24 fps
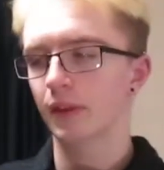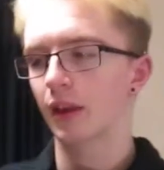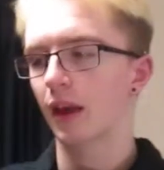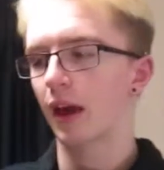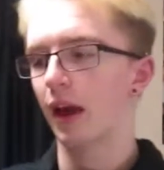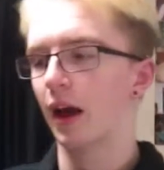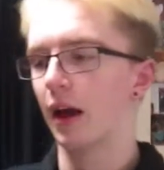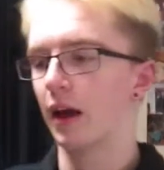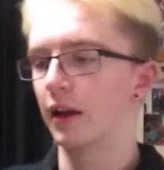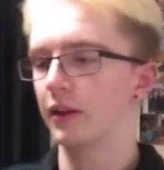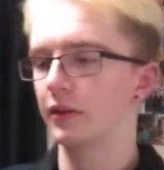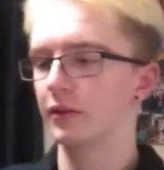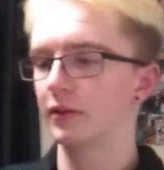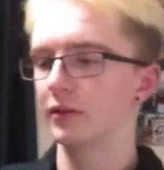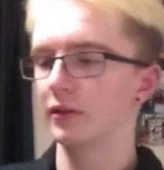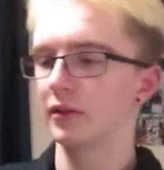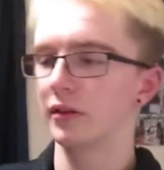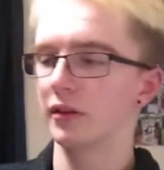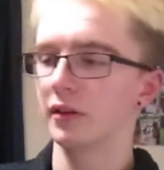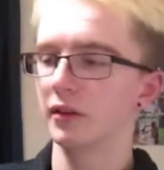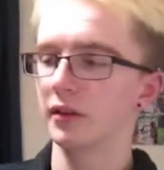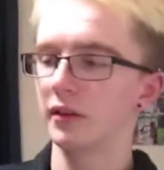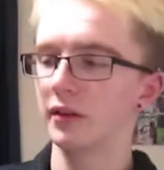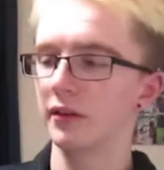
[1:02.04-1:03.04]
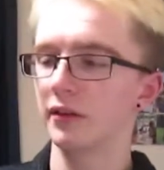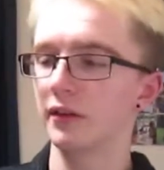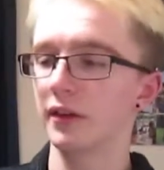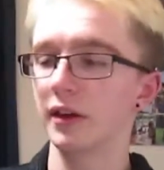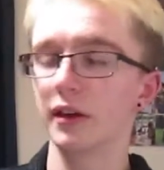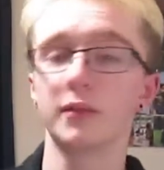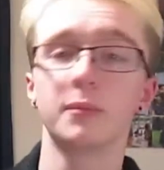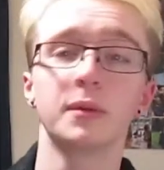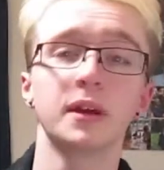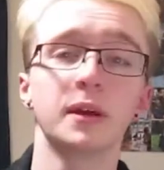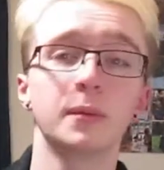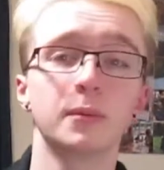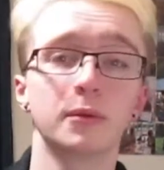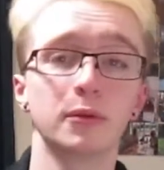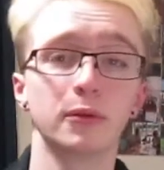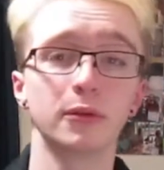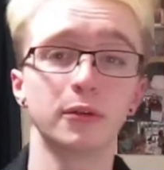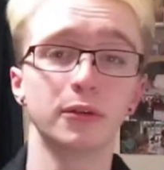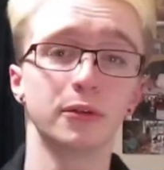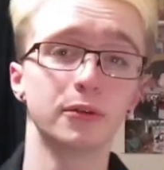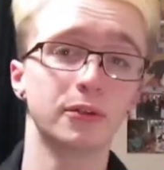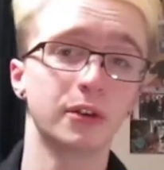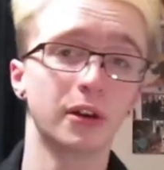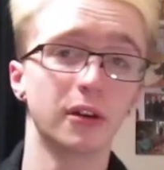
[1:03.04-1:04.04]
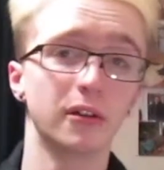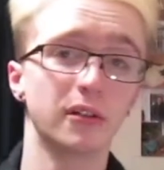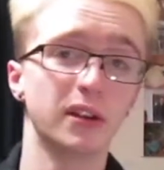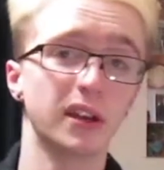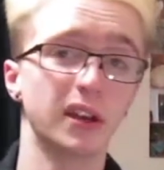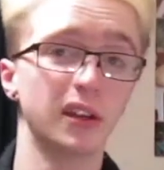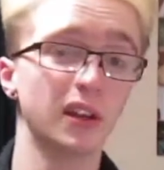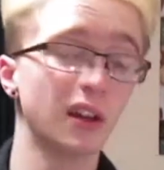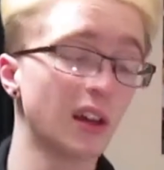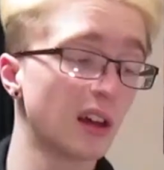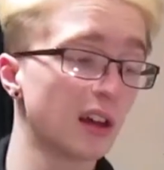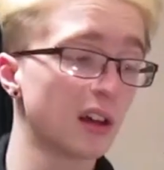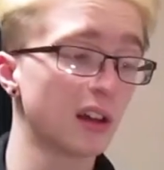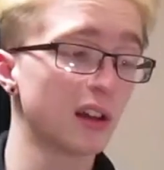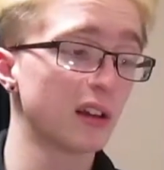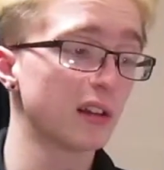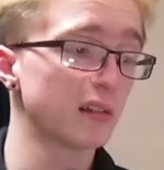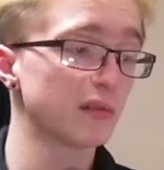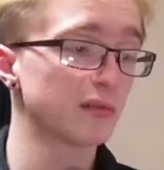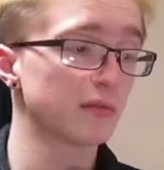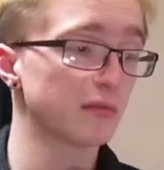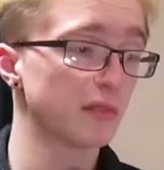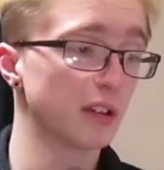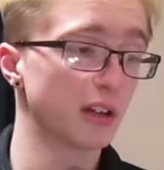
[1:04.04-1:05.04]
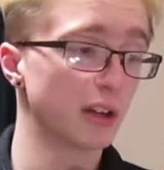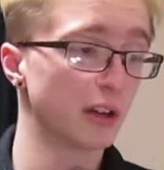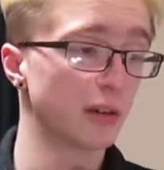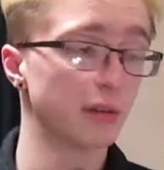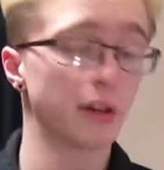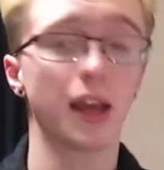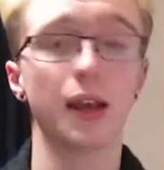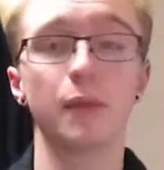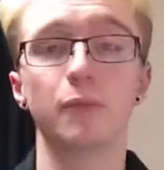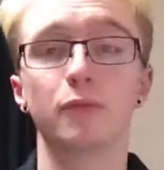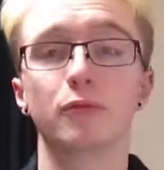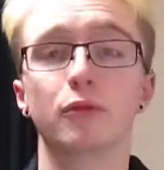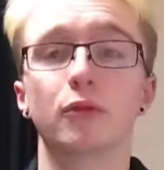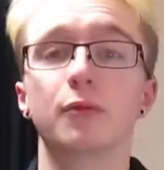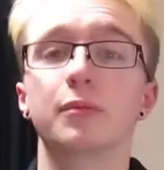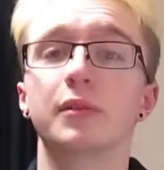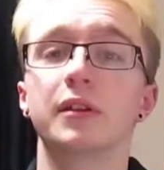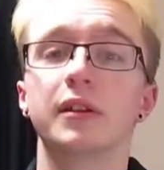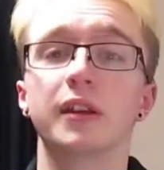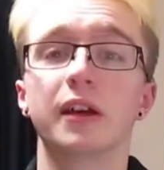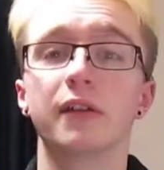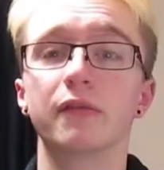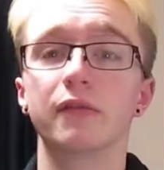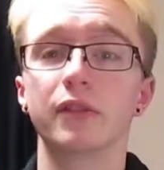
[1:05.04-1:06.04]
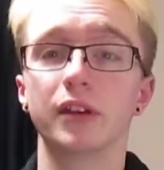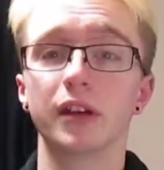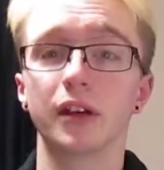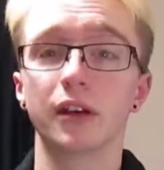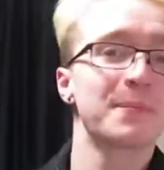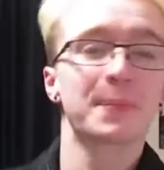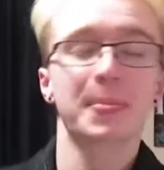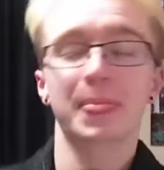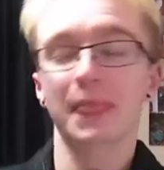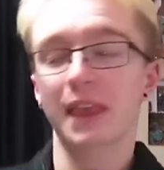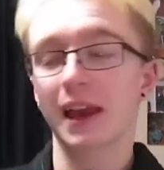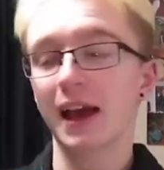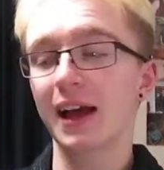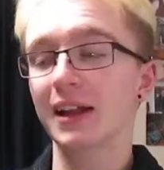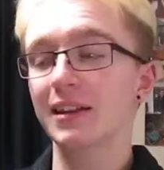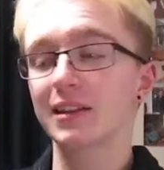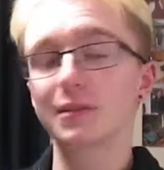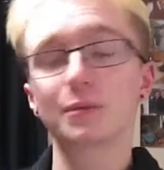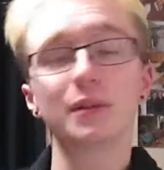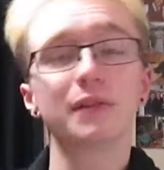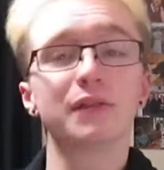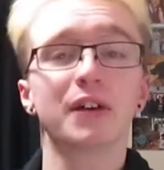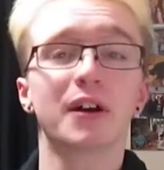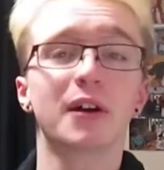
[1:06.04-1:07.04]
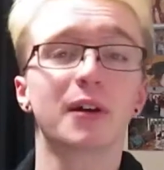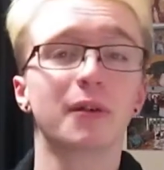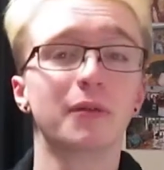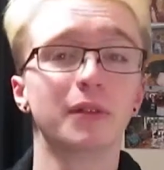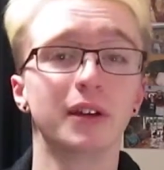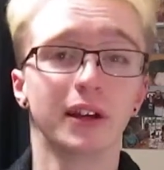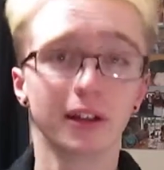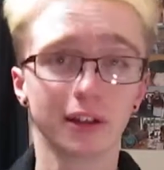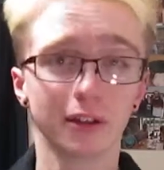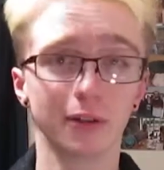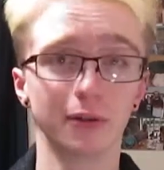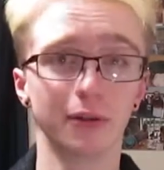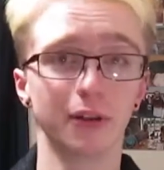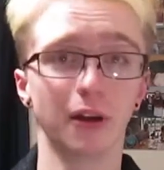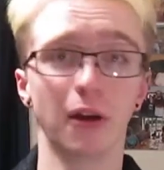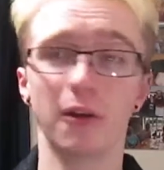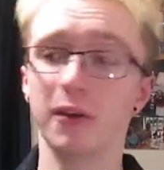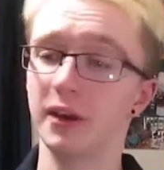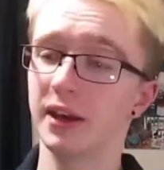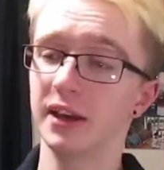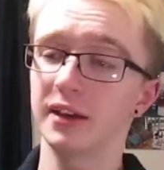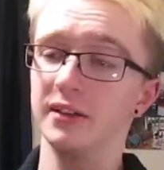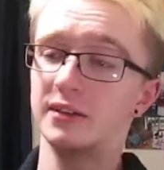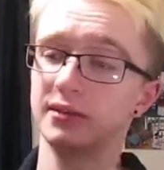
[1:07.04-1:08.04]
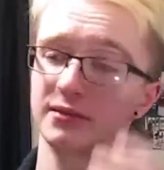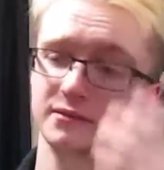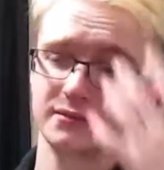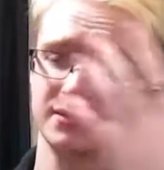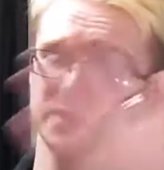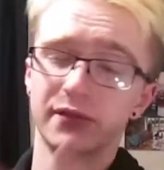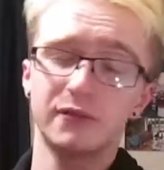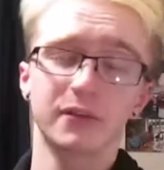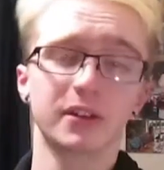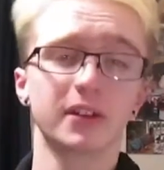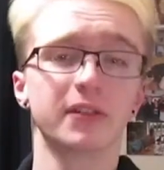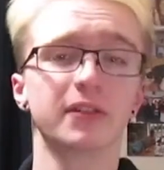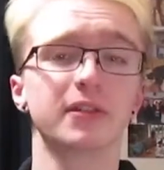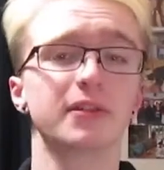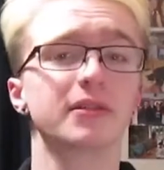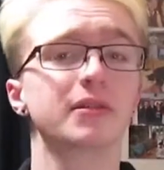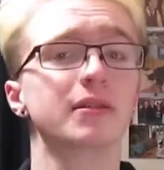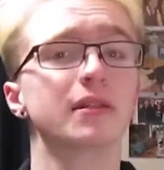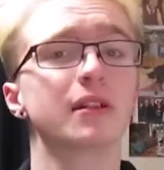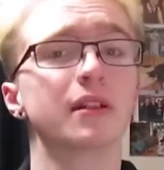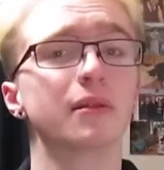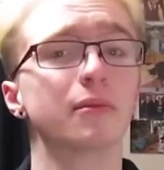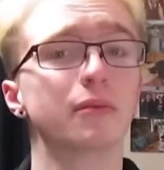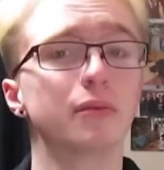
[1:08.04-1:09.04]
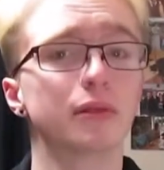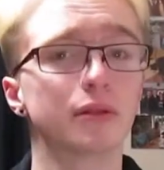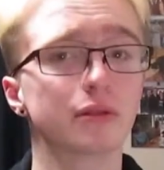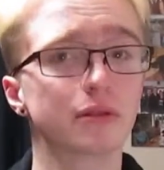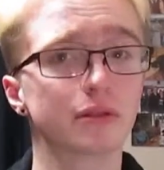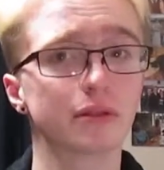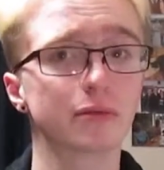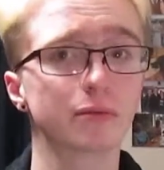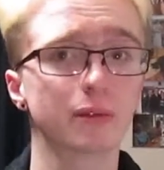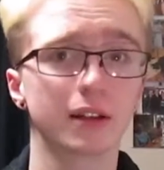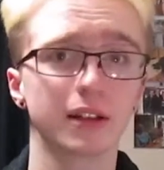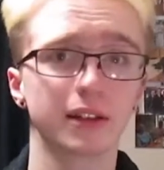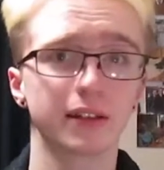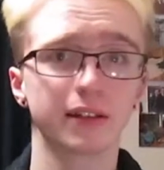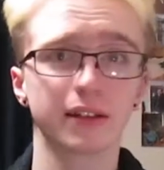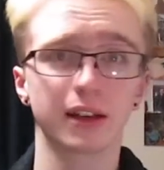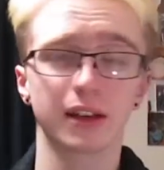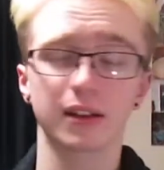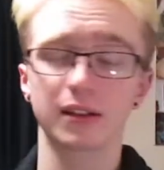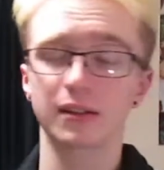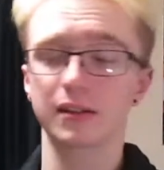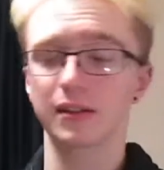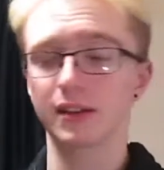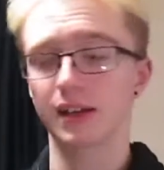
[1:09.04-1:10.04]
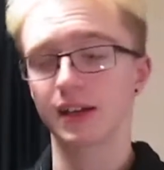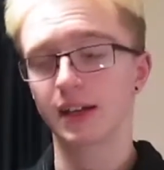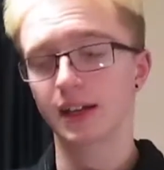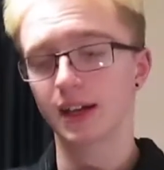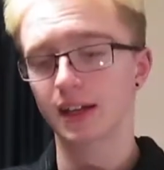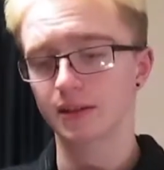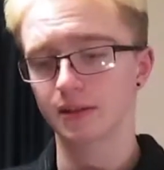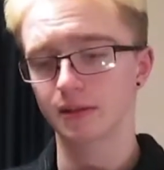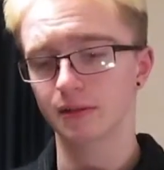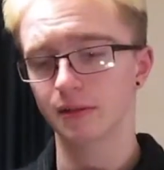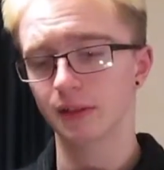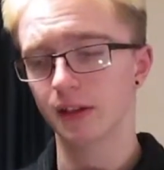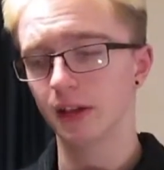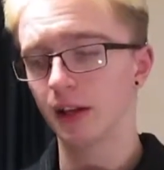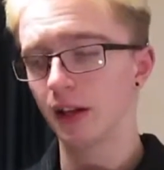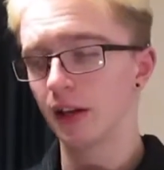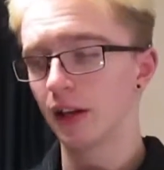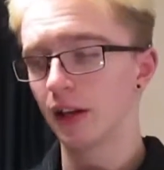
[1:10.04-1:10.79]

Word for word: and they are the people who Dodie, you know, name dropped in that video. And to be fair, I would include Dodie and several others that I watch as well in that, in that category.